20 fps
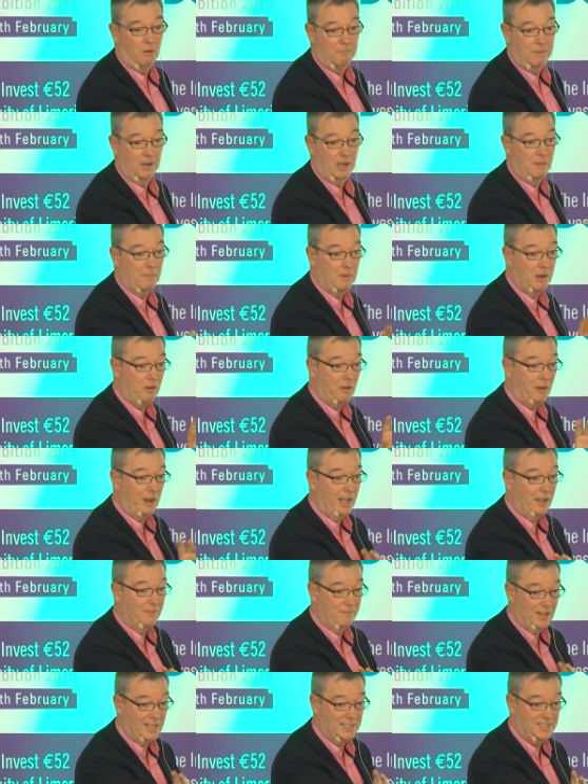preliminary
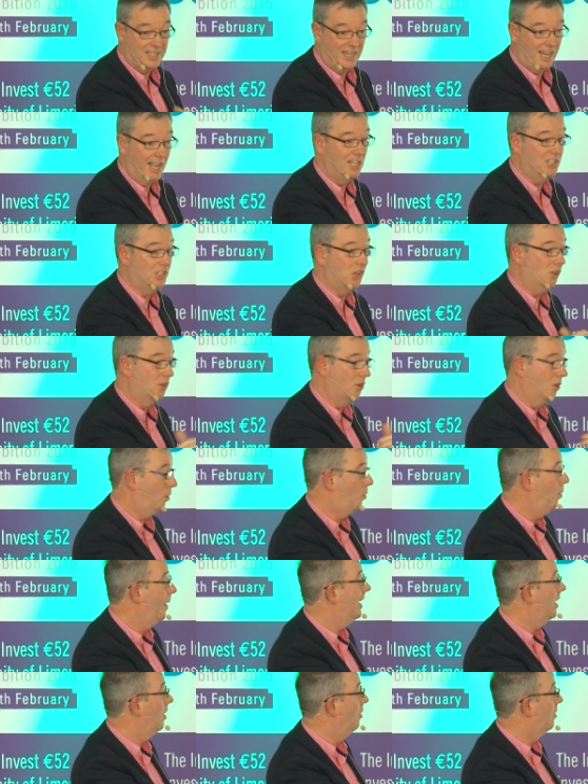investigation,
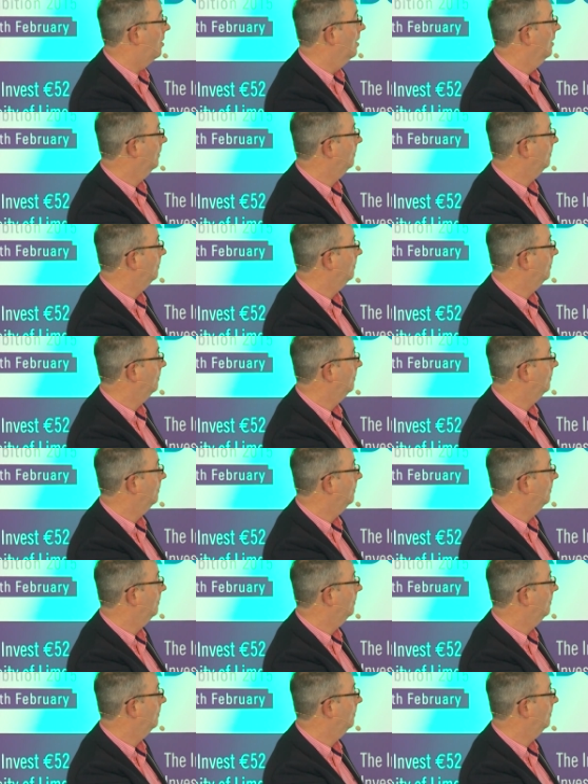quick look.